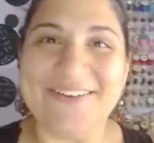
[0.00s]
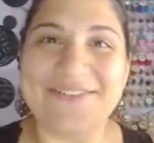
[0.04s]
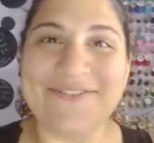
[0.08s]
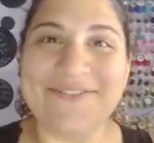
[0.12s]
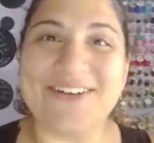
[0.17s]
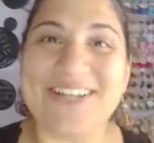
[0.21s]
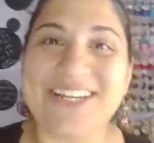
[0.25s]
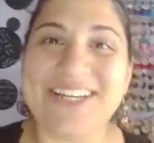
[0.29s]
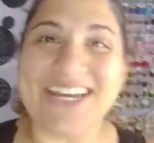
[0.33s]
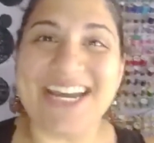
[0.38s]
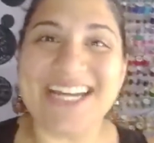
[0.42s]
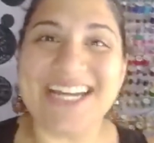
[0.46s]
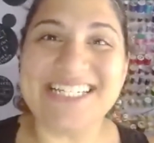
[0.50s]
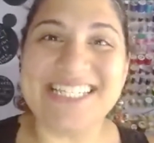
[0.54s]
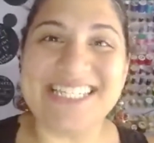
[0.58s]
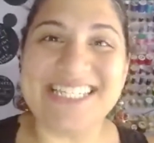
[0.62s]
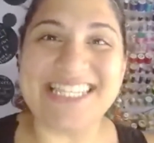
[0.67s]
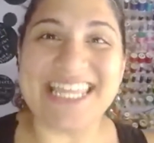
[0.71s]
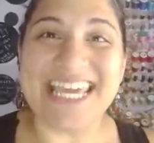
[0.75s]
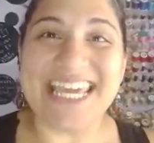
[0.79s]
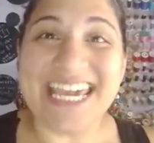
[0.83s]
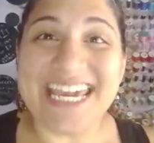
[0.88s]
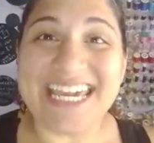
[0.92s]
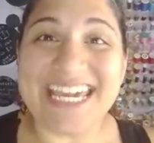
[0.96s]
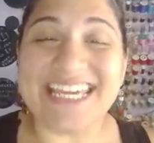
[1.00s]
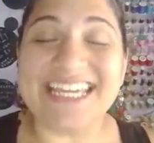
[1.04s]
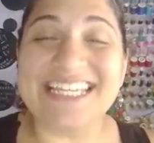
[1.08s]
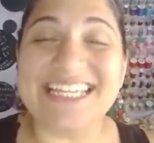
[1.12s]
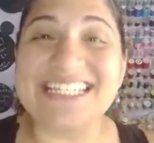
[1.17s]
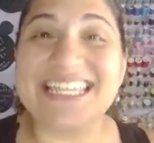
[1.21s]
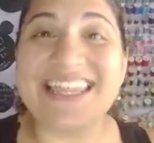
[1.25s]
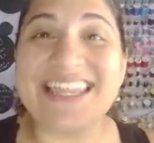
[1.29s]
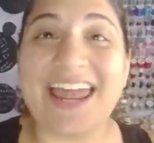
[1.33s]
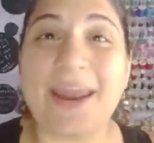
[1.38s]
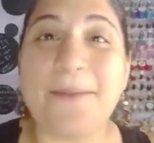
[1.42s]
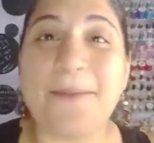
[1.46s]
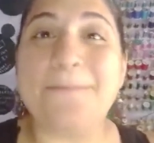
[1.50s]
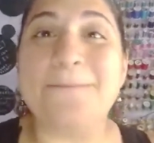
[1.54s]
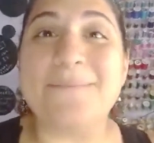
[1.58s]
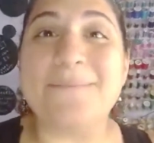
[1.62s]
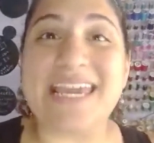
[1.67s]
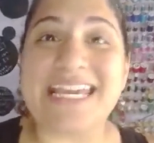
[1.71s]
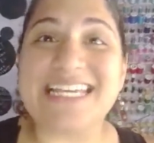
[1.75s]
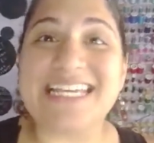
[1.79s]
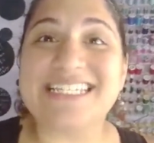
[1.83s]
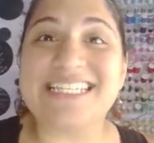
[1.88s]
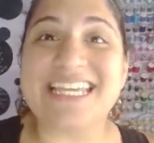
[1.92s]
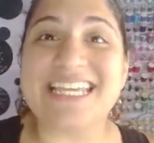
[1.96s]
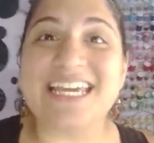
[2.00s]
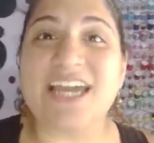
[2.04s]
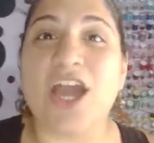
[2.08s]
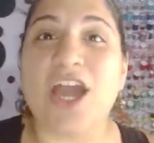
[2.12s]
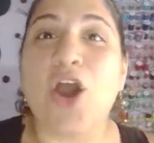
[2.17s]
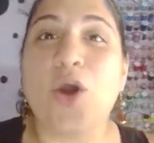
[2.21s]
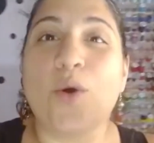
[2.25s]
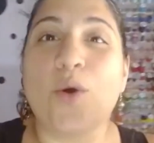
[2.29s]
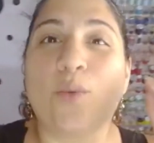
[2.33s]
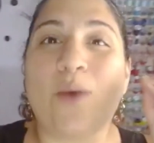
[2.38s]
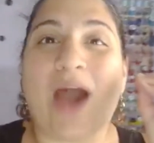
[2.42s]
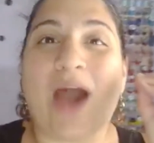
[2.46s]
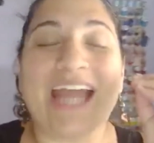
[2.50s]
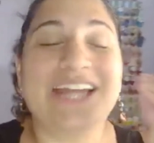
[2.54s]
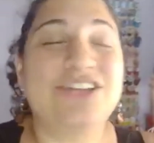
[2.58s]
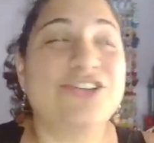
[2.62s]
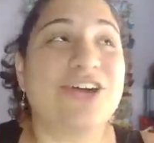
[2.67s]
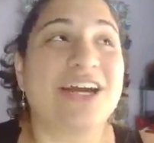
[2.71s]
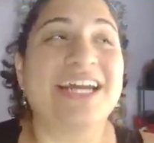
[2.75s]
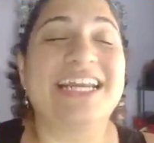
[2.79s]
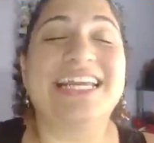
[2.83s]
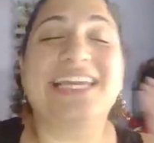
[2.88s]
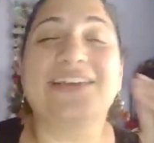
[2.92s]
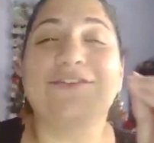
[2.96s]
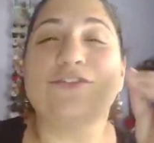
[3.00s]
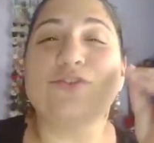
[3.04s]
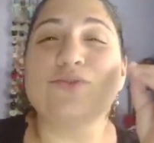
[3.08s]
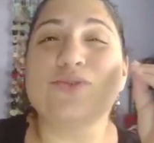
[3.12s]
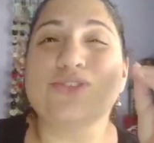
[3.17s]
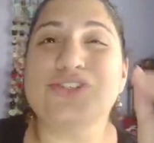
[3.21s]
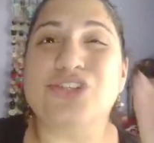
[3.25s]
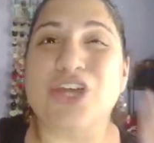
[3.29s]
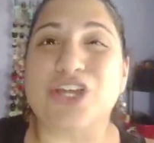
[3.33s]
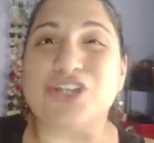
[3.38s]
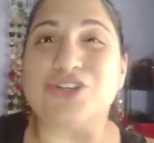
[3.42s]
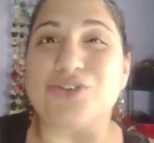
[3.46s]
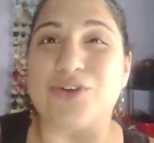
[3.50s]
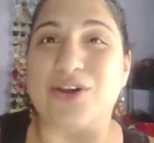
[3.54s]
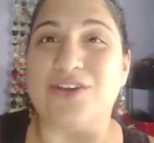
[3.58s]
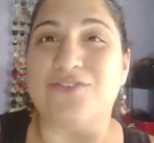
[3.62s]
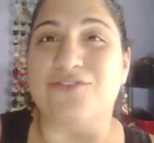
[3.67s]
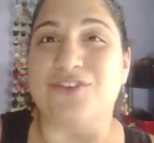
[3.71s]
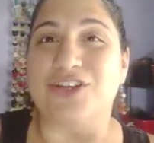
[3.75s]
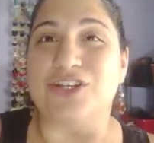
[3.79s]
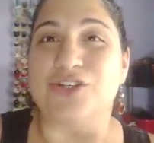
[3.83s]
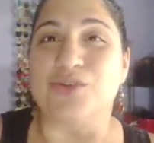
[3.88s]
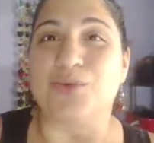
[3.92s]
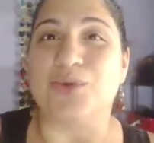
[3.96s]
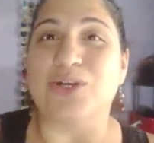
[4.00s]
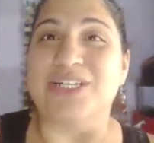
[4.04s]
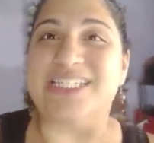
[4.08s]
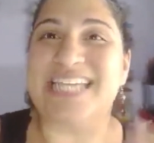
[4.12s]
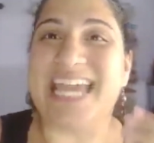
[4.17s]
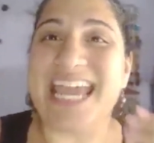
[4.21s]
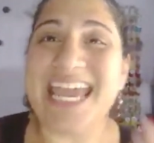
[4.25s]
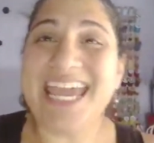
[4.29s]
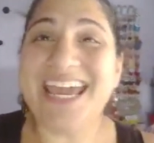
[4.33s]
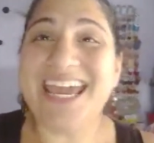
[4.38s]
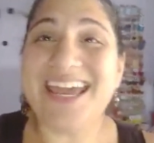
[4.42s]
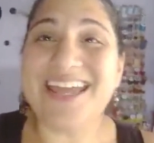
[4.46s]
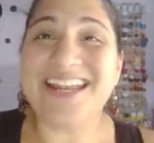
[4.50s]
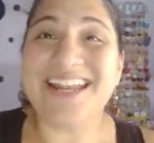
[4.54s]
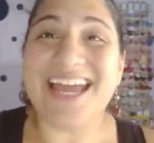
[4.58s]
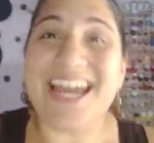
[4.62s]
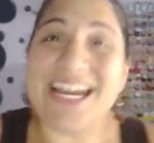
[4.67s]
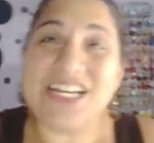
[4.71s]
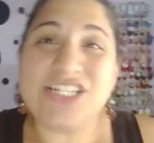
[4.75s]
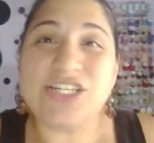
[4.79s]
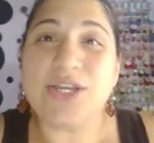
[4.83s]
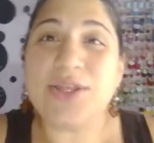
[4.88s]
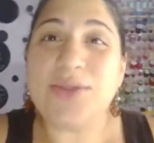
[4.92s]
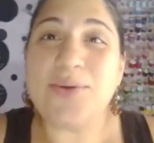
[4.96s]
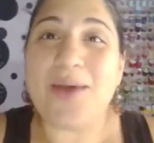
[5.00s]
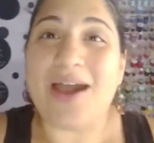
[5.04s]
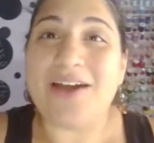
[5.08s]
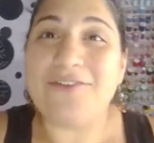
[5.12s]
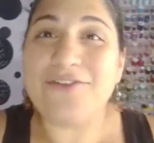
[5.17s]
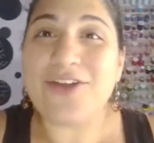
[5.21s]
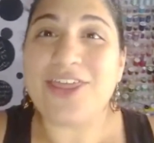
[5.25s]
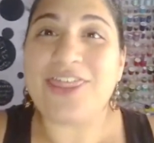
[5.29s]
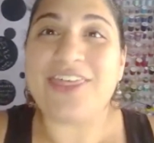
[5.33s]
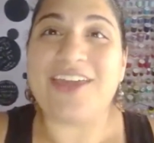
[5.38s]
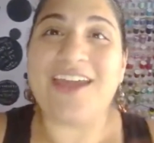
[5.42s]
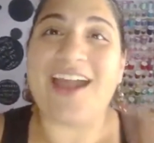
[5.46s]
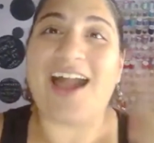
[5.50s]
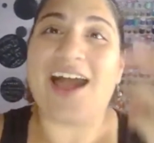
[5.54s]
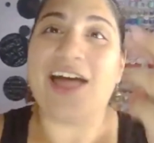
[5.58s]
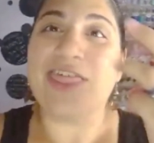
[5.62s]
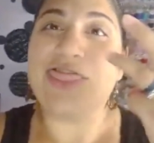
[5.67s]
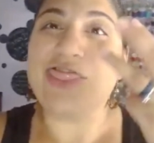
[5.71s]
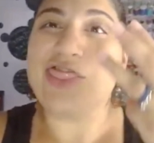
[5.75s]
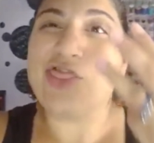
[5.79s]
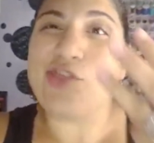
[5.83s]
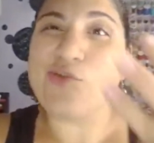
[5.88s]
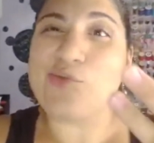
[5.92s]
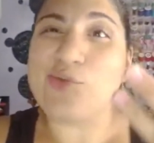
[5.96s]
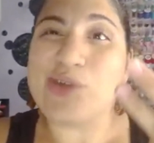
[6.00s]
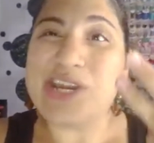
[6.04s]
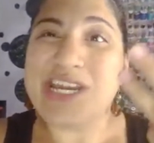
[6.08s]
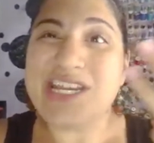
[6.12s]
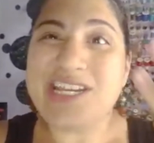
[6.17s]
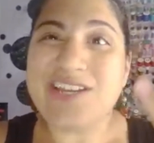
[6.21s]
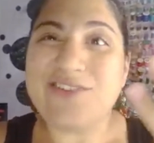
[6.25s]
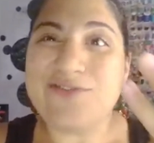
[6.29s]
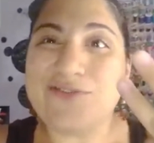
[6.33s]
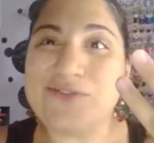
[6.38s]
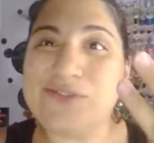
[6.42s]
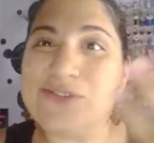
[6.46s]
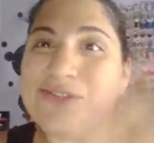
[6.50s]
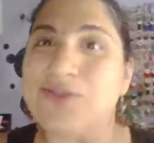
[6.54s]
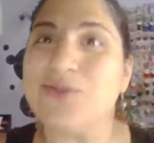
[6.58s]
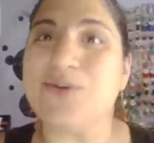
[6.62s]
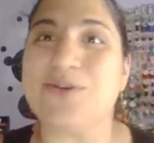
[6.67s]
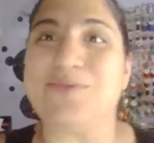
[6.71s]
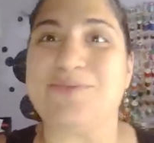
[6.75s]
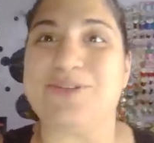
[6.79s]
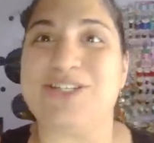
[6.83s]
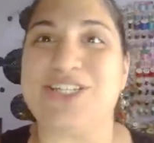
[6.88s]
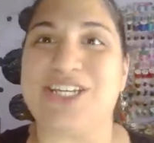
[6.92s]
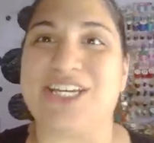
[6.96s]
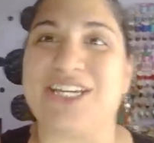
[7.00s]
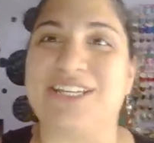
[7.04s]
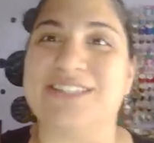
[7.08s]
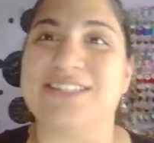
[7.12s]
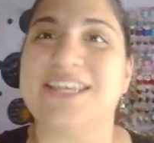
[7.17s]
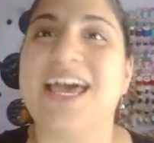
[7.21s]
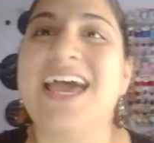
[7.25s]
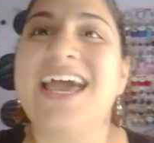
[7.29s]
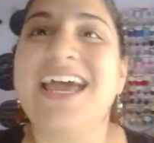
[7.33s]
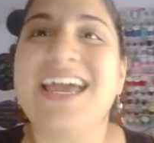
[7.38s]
What do you guys think? Isn't that amazing? I try to give you such great visuals, and I show you everything on 3 different sewing machines.